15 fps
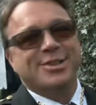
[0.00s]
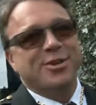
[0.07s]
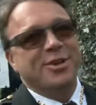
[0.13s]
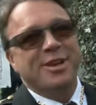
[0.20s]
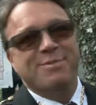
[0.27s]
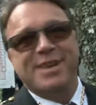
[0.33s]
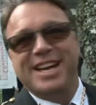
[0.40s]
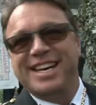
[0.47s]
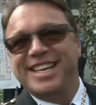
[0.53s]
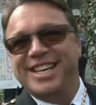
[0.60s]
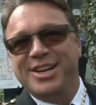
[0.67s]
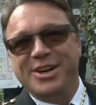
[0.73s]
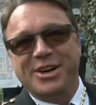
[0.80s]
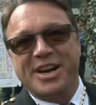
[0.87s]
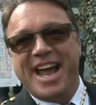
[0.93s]
only been a
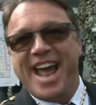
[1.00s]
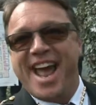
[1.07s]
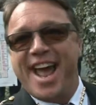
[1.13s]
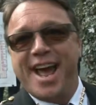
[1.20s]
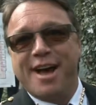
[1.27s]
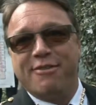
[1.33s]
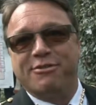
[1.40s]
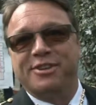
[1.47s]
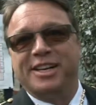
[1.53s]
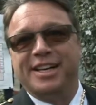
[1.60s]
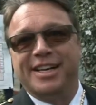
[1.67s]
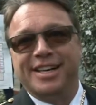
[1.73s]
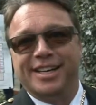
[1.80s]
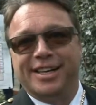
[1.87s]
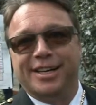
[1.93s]
year and a half,
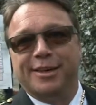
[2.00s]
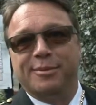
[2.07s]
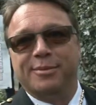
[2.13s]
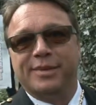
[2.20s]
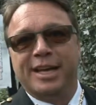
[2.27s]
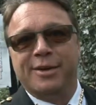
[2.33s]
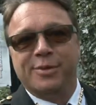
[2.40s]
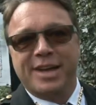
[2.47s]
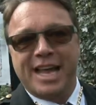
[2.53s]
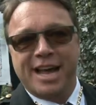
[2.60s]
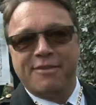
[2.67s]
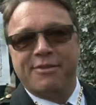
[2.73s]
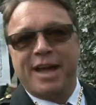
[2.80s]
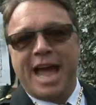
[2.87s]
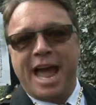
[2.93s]
and um, and we
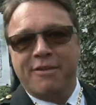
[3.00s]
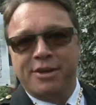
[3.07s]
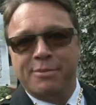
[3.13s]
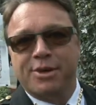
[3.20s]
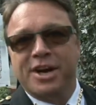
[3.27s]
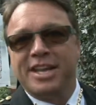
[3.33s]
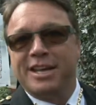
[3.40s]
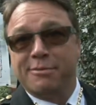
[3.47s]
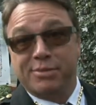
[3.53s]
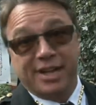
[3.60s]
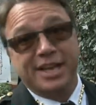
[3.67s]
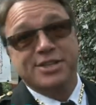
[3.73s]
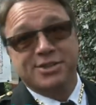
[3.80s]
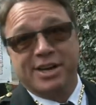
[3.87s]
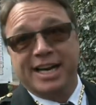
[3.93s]
have everybody in
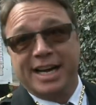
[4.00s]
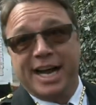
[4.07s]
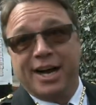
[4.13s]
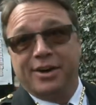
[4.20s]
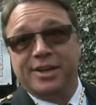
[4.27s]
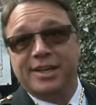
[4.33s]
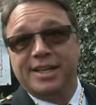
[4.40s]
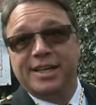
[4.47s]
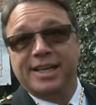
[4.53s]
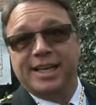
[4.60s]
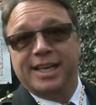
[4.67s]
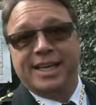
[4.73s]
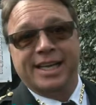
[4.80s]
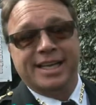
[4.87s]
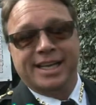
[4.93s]
place right now
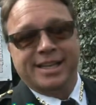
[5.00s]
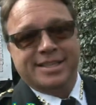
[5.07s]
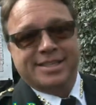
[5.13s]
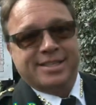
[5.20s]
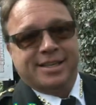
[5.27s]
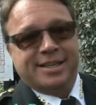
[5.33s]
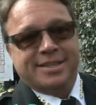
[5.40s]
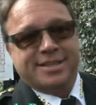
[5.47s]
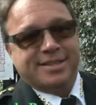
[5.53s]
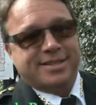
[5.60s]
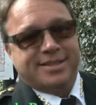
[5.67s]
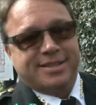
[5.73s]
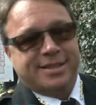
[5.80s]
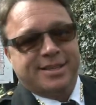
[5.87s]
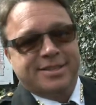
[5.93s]
it, it's
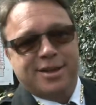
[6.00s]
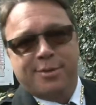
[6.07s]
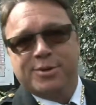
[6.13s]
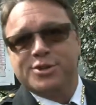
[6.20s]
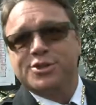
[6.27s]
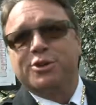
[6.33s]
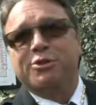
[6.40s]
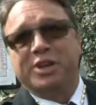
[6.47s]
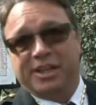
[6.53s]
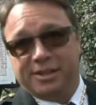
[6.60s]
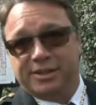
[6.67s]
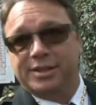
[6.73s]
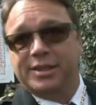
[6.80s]
it's it's almost surreal